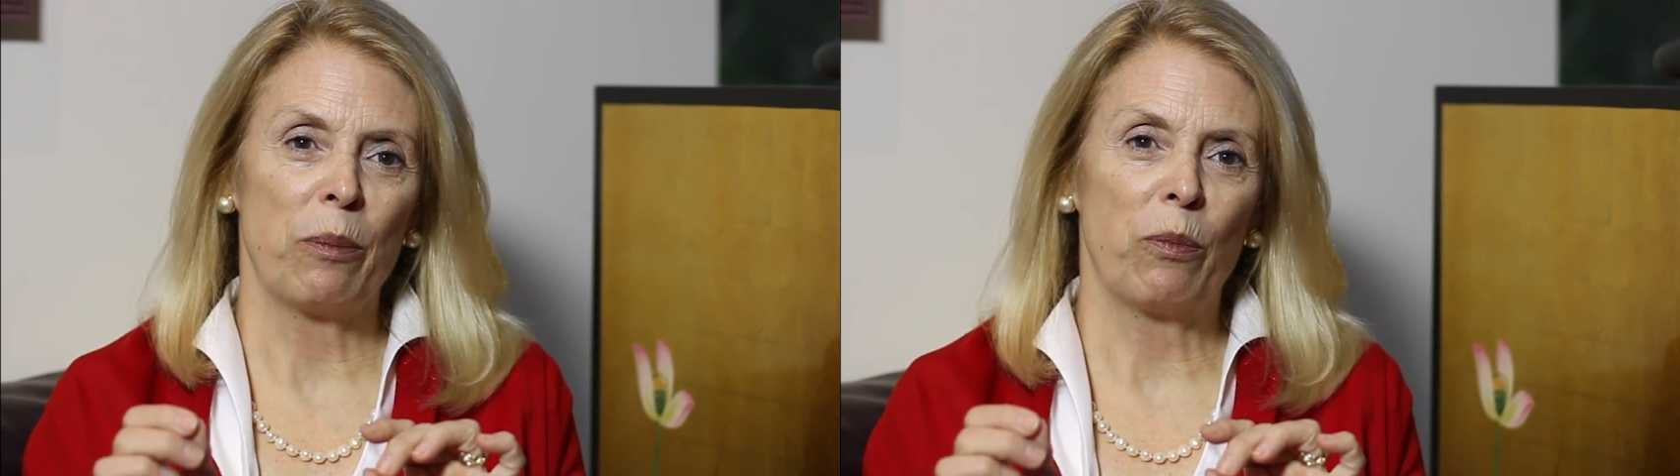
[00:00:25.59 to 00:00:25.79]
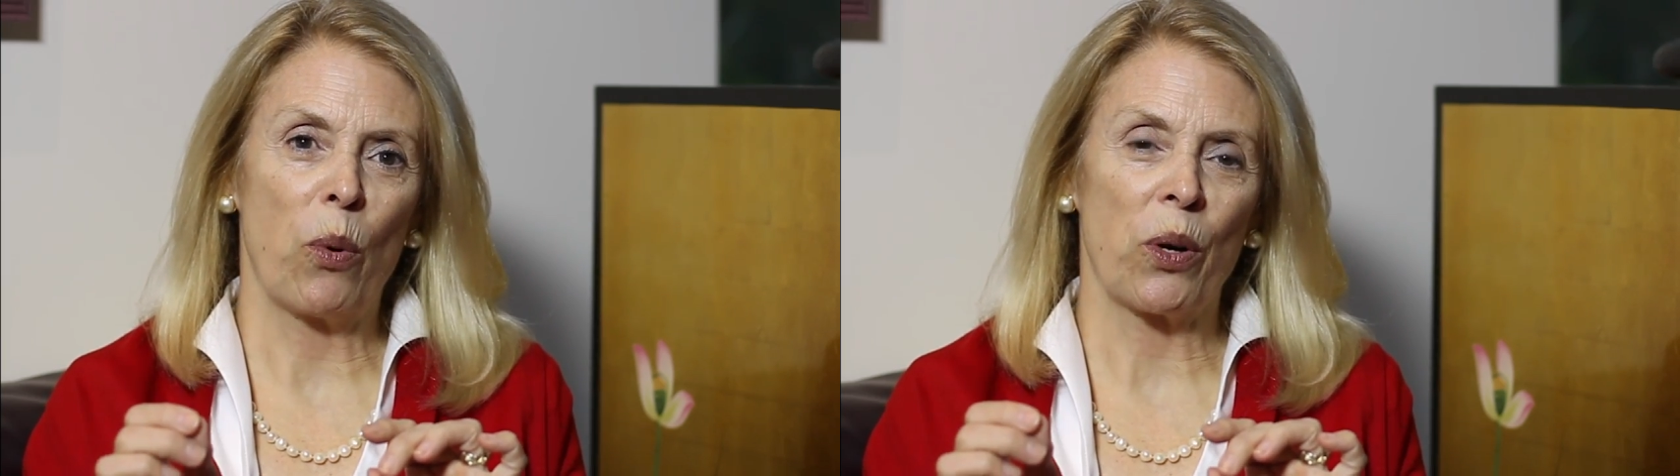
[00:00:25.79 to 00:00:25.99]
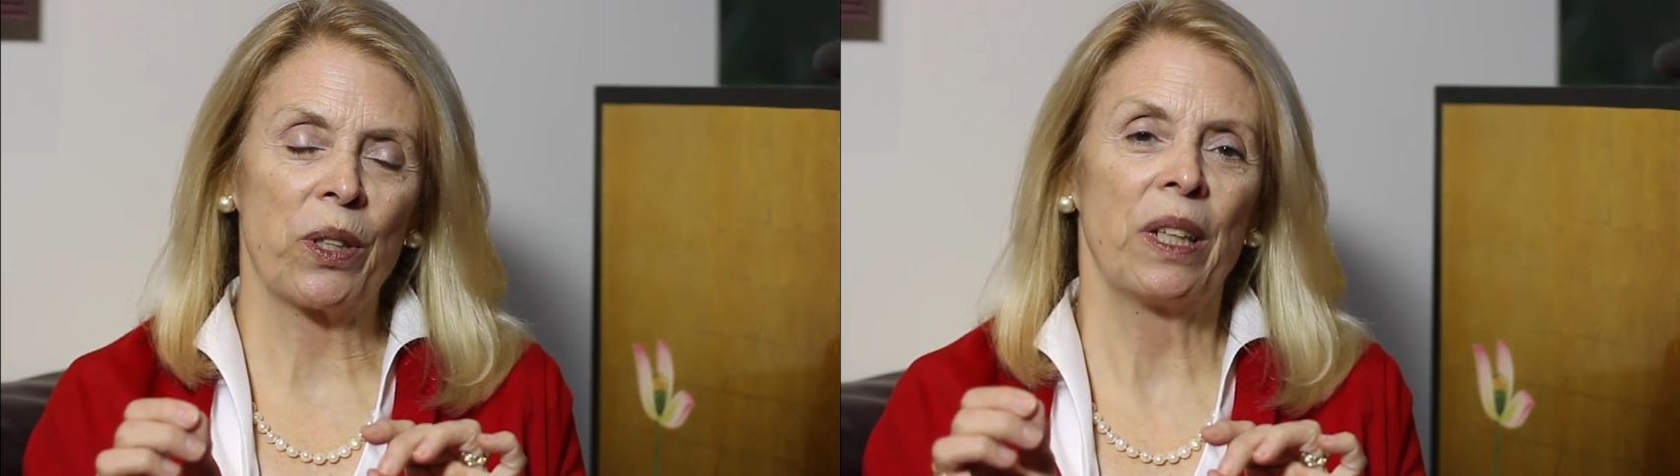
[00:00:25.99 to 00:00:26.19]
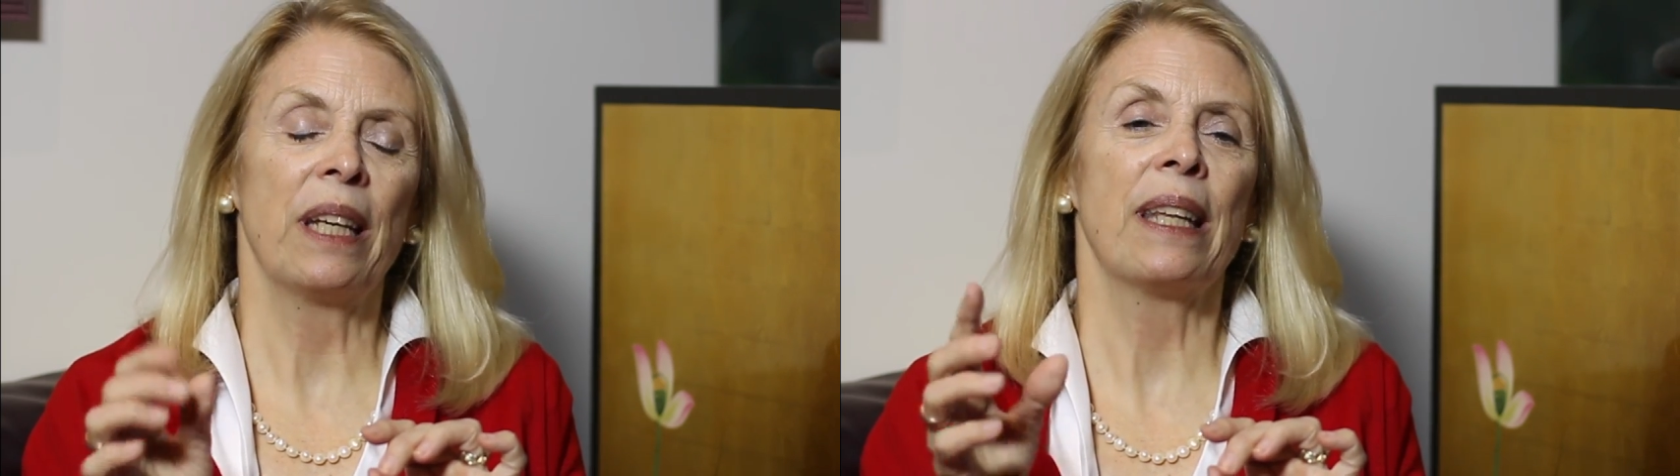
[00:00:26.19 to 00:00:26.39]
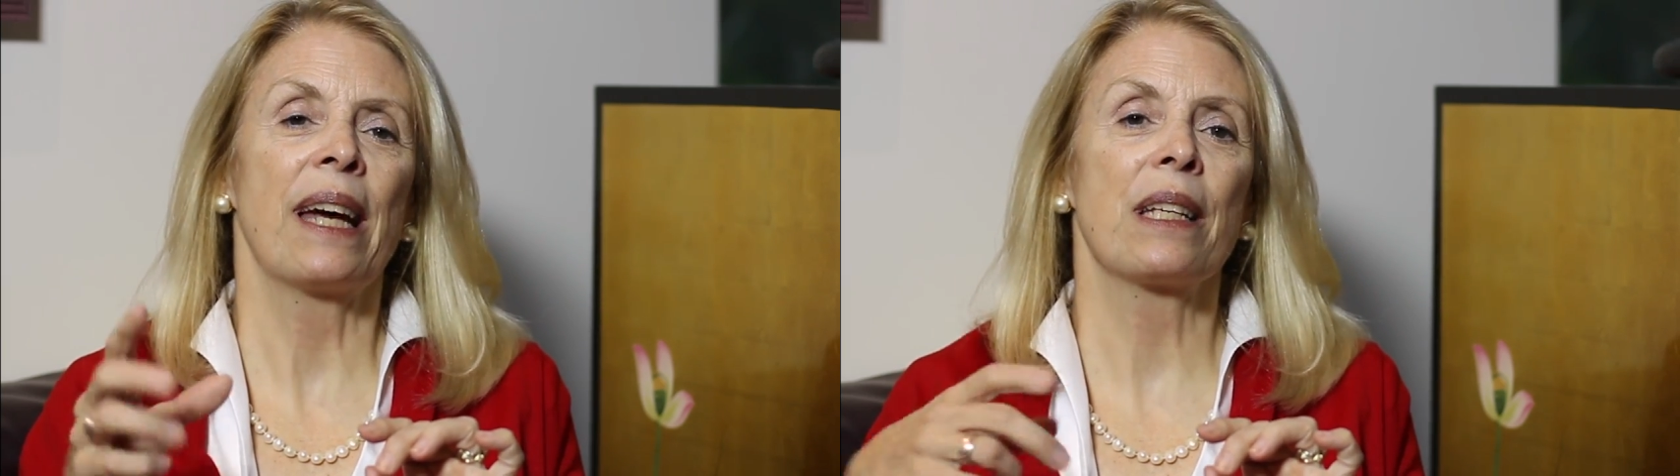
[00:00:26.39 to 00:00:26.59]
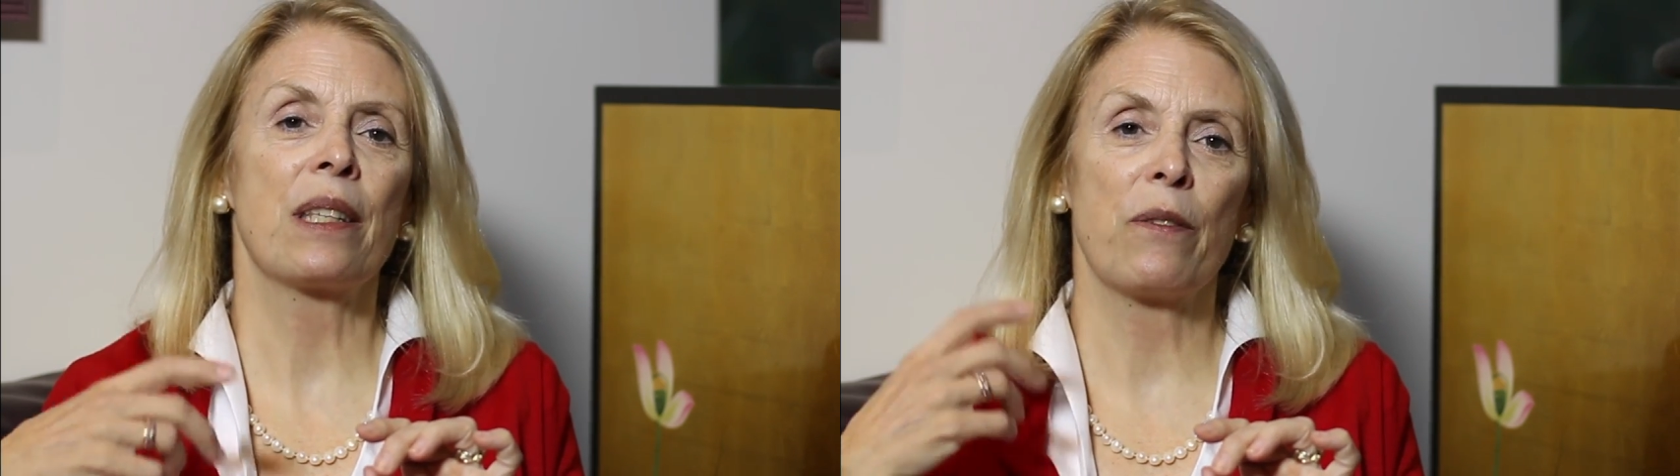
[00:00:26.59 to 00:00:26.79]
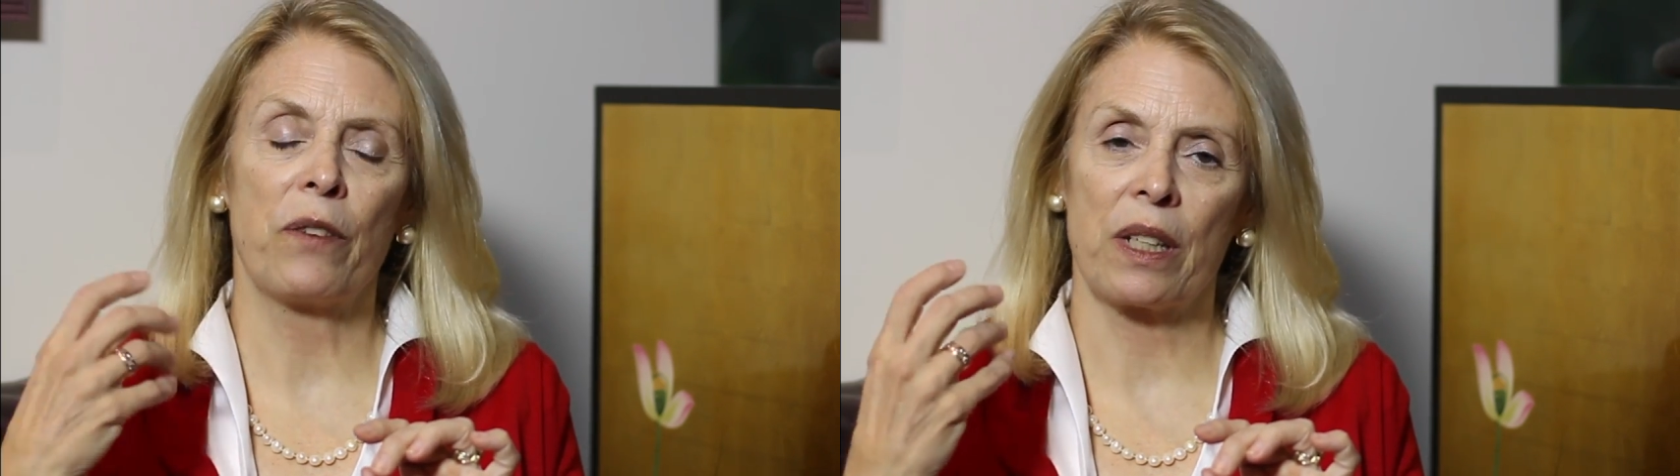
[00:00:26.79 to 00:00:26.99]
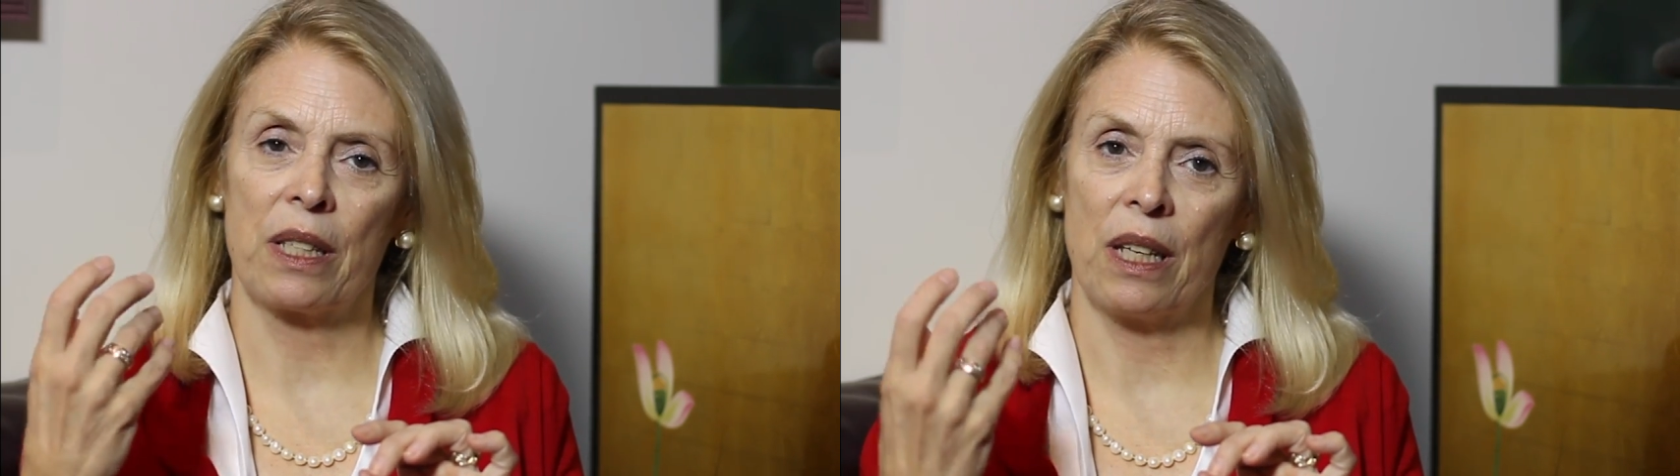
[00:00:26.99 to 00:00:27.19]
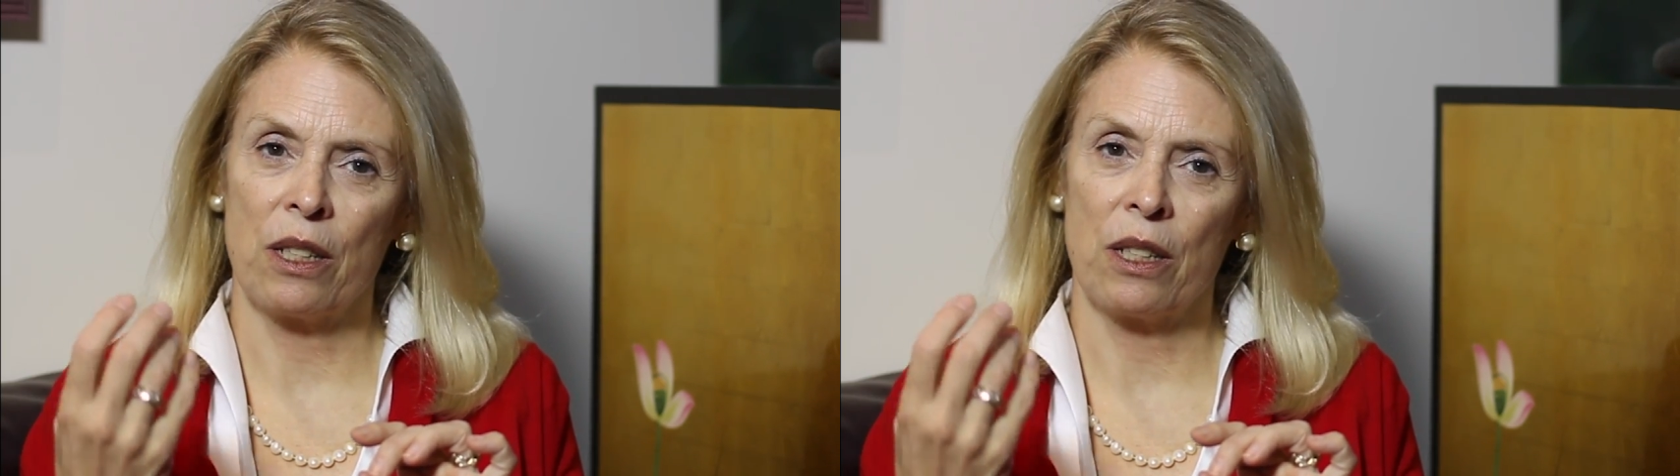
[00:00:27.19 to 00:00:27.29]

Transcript: important, and that is to fix the